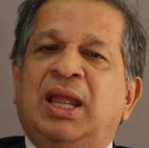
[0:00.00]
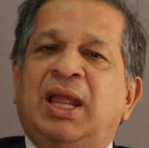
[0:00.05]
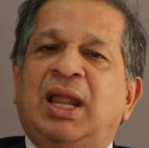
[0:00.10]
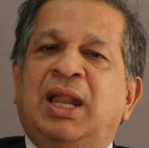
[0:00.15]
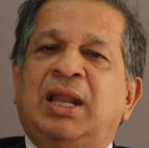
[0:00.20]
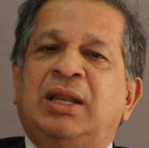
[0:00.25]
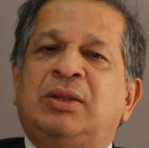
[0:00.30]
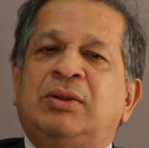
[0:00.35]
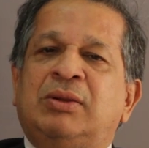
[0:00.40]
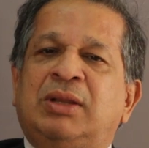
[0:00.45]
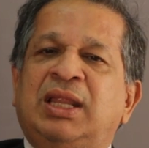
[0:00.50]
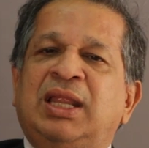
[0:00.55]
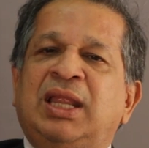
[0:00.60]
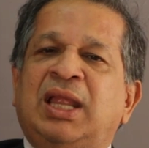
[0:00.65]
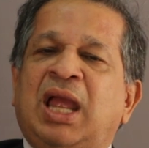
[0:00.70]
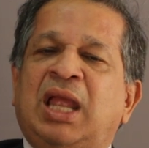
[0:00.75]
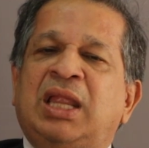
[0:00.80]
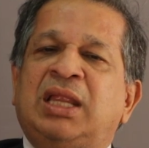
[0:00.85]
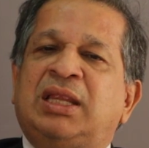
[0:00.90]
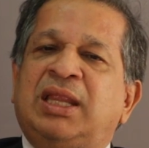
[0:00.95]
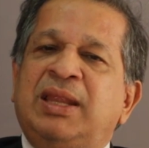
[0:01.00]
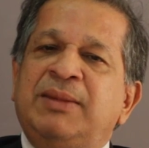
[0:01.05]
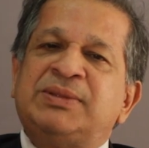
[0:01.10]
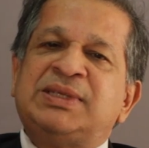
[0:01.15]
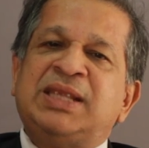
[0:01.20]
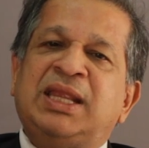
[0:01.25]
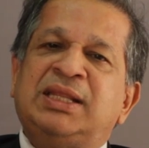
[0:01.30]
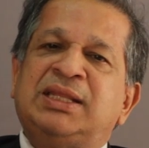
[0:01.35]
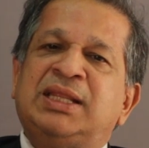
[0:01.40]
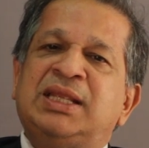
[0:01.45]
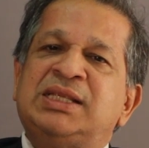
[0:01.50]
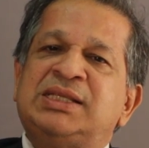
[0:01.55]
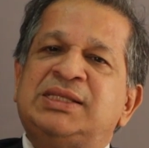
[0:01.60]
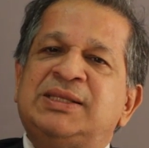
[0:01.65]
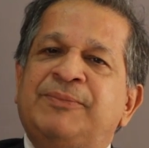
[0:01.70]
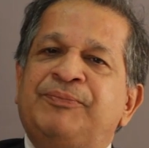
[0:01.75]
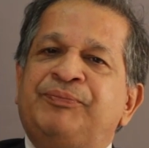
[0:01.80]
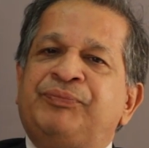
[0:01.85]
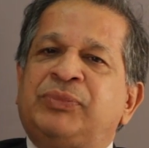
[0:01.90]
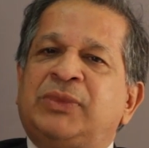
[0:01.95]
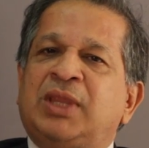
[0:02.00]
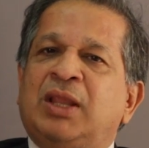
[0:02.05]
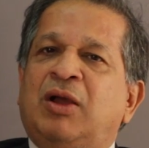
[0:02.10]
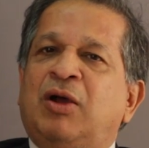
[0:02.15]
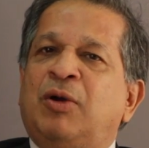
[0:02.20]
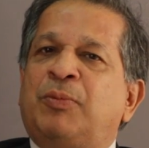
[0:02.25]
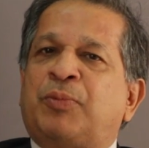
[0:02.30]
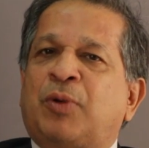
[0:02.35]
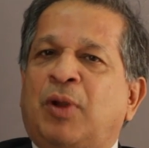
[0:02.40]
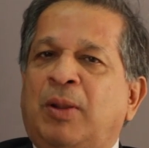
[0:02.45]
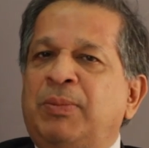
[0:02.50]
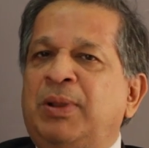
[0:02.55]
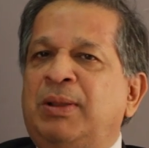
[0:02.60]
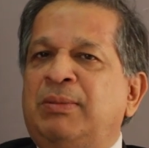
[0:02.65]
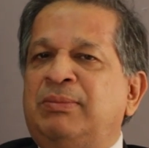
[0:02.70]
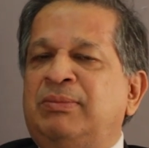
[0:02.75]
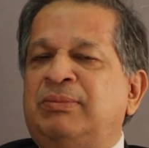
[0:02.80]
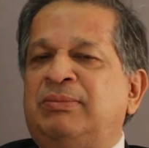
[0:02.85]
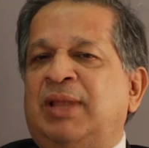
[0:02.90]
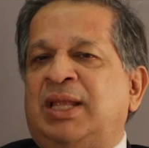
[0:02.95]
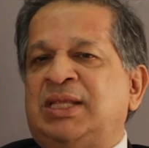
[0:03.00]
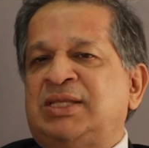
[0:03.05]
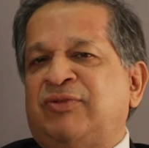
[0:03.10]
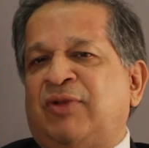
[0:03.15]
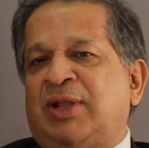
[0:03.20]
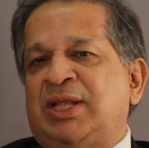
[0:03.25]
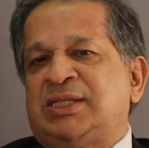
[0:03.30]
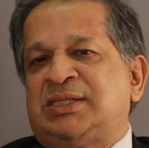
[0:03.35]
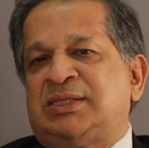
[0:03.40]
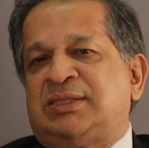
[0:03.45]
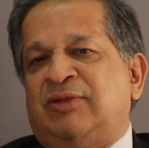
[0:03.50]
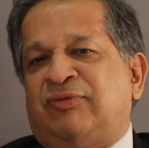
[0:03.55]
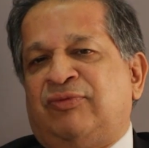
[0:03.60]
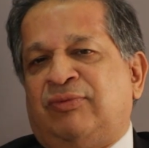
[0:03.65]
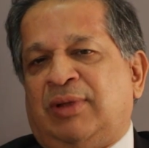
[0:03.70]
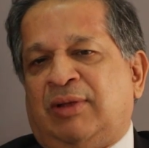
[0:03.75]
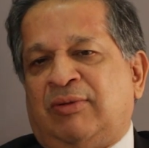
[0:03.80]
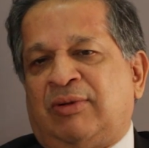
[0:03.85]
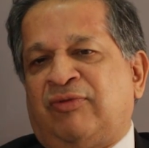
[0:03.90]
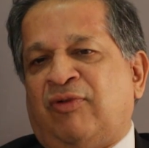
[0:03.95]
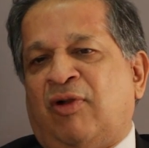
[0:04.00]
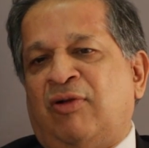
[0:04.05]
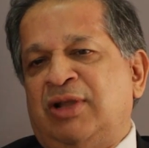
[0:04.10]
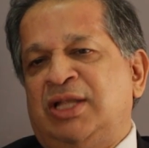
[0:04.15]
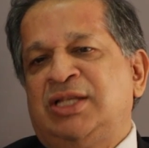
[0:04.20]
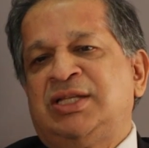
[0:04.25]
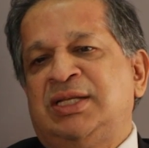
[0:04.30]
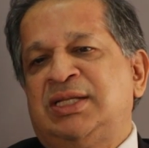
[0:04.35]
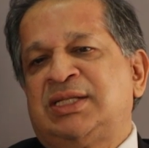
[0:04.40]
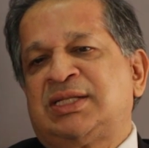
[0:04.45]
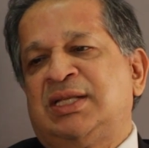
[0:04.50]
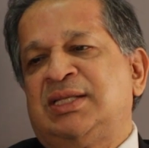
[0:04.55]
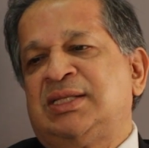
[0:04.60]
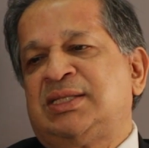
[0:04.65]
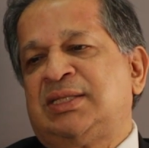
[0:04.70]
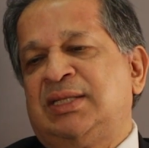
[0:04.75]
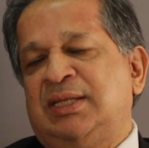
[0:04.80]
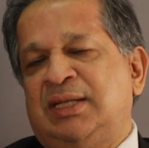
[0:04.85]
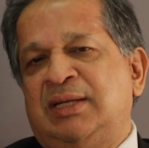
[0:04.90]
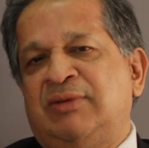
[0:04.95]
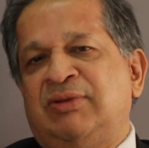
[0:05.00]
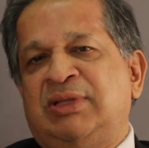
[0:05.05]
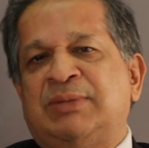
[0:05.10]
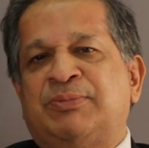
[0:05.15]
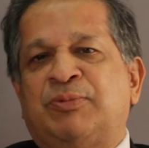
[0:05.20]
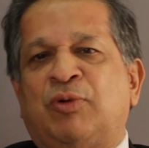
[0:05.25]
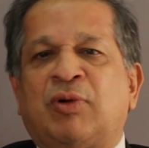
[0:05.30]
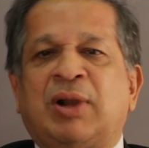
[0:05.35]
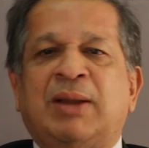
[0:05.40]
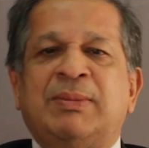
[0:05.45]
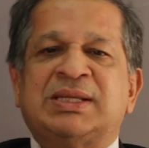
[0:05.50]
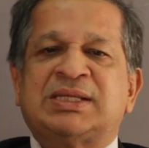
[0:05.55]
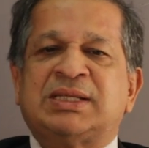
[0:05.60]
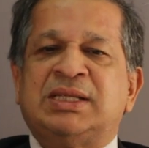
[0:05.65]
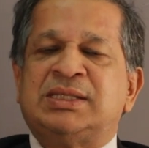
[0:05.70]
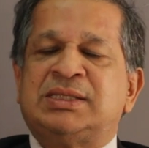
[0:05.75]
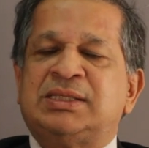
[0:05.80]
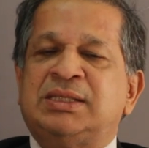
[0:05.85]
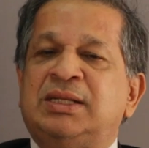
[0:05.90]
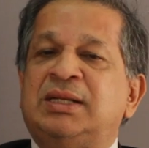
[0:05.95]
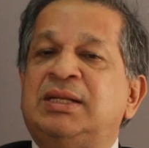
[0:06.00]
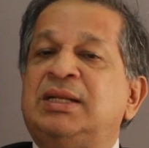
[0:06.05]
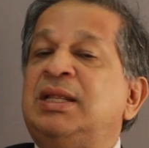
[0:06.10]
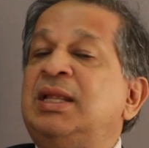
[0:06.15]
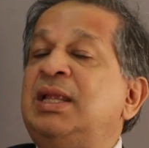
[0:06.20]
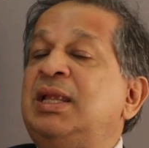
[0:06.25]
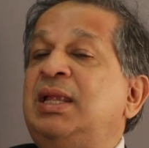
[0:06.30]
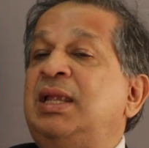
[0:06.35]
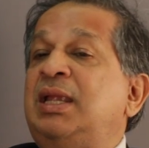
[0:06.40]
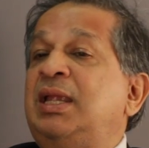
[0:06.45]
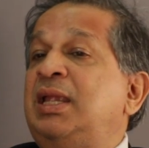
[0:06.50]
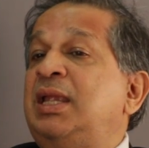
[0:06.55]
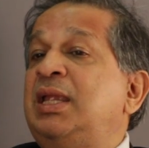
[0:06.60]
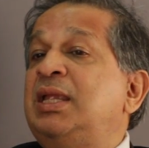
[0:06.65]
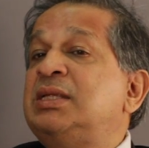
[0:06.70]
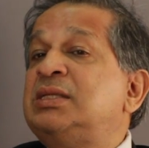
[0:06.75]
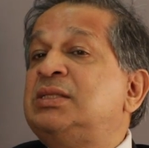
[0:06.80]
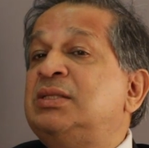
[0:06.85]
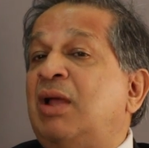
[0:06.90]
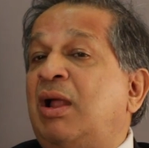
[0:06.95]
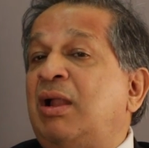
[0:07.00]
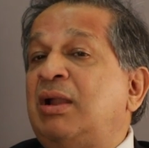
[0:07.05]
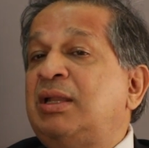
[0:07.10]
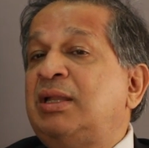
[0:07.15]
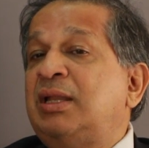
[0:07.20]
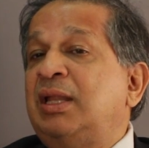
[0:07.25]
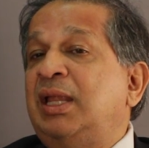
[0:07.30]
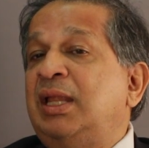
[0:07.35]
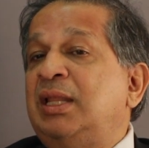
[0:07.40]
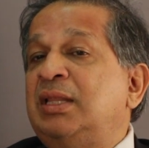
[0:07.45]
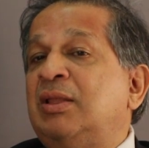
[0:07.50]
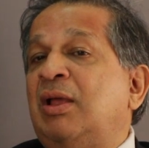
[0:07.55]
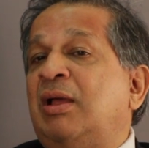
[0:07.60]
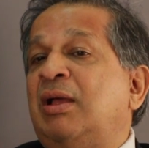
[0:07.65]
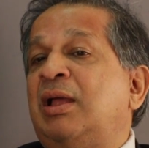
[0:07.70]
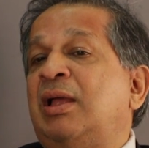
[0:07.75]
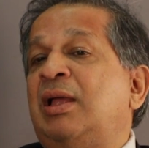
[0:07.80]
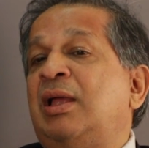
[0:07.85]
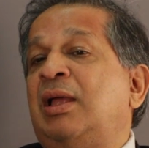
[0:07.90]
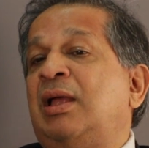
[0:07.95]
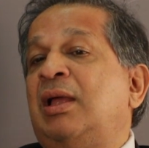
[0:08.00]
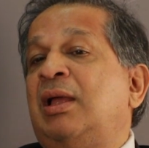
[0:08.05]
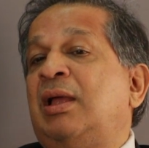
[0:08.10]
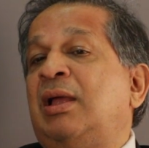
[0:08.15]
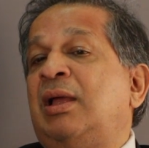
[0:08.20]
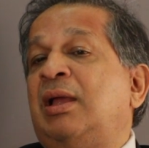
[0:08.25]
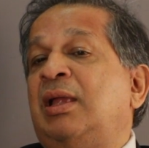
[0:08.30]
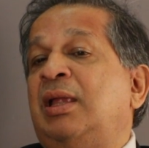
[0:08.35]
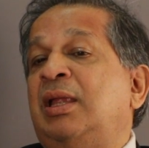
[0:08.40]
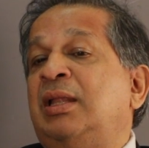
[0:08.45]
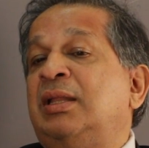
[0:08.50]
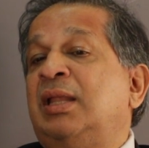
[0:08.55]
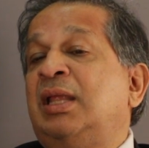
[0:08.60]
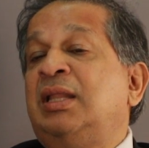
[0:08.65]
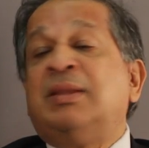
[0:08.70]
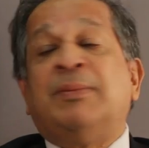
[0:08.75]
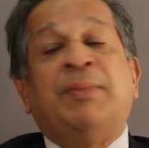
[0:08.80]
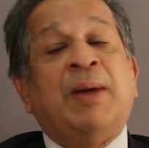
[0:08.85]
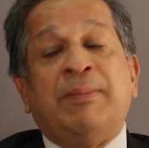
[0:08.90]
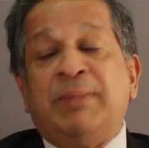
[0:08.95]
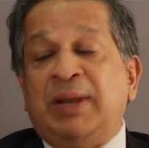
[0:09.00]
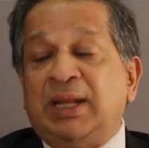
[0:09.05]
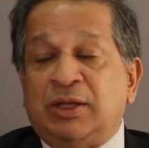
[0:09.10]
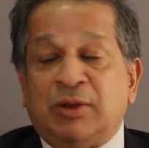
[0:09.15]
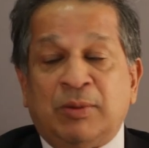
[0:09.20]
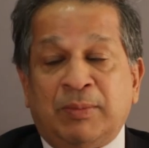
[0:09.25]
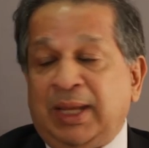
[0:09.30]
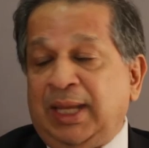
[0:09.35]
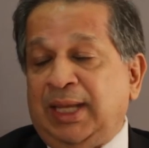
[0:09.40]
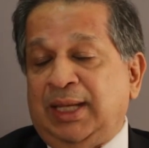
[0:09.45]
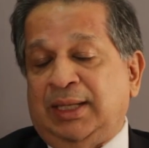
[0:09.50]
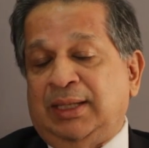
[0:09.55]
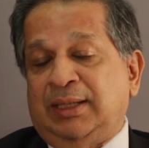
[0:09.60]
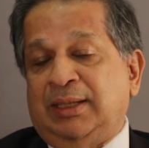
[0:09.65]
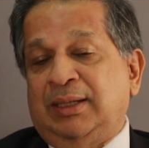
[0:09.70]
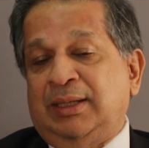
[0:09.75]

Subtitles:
And today, I keep saying this, our problem as far as our foundation is concerned, with the program is concerned, is not in the in the public domain.